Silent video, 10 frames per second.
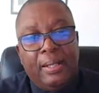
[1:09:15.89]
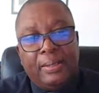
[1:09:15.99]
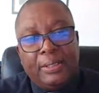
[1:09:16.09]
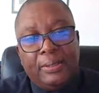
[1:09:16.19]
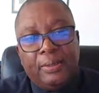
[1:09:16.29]
In
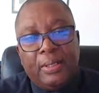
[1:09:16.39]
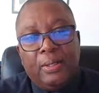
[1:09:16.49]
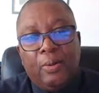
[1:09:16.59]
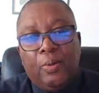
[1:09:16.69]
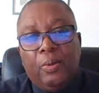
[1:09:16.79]
addition to the
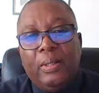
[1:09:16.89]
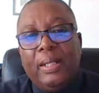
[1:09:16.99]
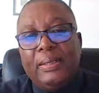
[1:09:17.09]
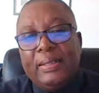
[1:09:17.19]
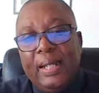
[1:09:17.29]

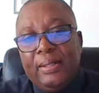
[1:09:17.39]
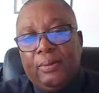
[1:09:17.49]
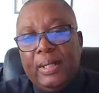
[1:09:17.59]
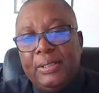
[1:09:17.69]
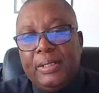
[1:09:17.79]
local and
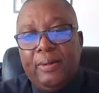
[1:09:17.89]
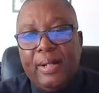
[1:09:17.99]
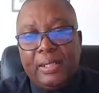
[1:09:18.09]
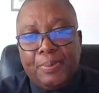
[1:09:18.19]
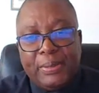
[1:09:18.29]
technical
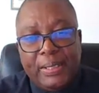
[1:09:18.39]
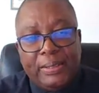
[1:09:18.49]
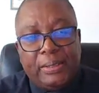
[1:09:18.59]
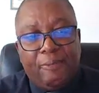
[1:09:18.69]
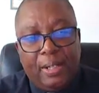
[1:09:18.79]
engineering
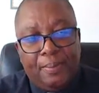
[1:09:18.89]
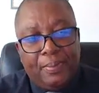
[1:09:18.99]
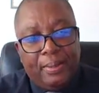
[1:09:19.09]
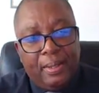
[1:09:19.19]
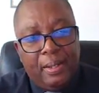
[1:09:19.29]
expertise
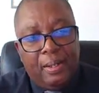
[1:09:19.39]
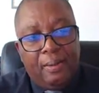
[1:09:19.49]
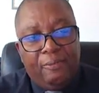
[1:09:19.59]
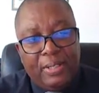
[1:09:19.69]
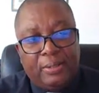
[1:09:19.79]
developed,
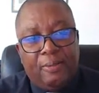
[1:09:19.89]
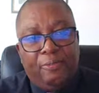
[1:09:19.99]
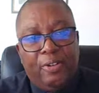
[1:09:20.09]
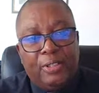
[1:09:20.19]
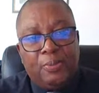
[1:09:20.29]
this
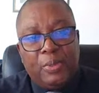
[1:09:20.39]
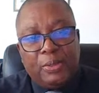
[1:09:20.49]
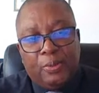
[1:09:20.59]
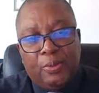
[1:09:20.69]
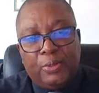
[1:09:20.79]
conversion
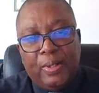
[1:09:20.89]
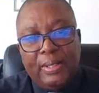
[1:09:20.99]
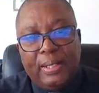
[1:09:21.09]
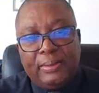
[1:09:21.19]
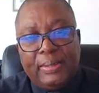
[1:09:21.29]
was also
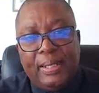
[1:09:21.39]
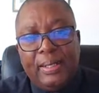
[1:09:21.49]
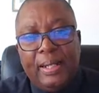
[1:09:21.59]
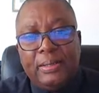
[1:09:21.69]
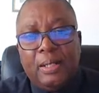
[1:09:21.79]
an
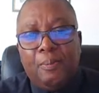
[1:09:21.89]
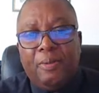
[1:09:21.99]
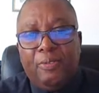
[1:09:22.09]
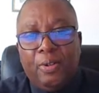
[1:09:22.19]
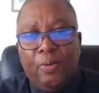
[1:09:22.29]
outstanding
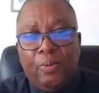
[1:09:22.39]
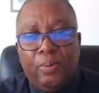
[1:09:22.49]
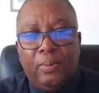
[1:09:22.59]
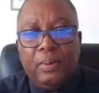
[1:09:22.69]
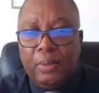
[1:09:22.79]
example of
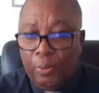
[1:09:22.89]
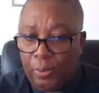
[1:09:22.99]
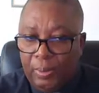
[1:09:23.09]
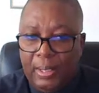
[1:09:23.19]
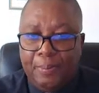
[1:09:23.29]
local,
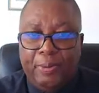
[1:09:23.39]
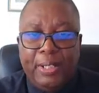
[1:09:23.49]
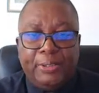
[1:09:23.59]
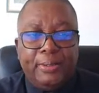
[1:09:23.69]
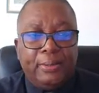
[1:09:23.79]
local
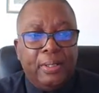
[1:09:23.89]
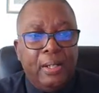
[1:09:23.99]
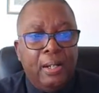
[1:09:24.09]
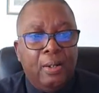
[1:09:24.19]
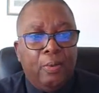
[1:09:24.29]
collaboration
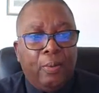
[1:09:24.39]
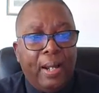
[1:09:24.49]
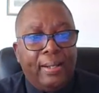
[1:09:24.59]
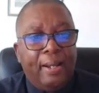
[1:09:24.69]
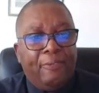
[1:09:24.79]

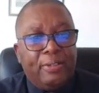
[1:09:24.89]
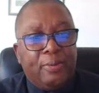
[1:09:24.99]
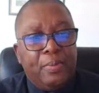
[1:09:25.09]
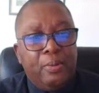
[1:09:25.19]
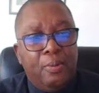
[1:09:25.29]
requiring efforts
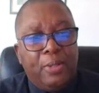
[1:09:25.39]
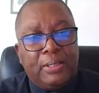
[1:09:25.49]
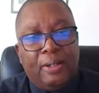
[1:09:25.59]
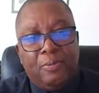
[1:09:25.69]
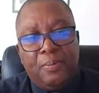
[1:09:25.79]
from
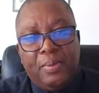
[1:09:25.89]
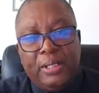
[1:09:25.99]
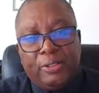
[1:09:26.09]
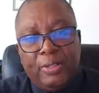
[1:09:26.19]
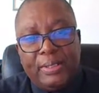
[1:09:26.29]
numerous government
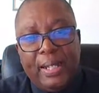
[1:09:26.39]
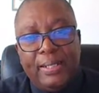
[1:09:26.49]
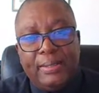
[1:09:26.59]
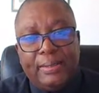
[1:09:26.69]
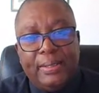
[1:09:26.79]
ministries,
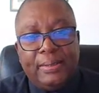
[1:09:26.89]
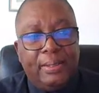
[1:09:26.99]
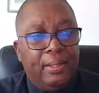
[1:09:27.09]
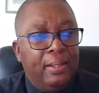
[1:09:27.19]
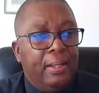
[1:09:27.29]
agencies,
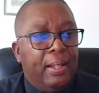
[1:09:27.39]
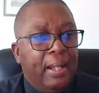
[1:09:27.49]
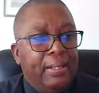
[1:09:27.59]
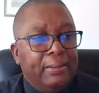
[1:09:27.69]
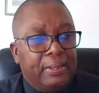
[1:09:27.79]

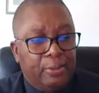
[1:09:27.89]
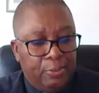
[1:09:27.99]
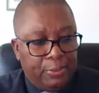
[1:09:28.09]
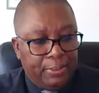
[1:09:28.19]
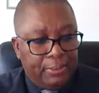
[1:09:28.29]
and
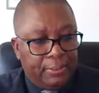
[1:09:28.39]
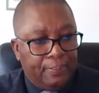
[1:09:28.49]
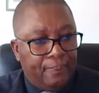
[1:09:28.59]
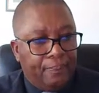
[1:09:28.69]
institutions.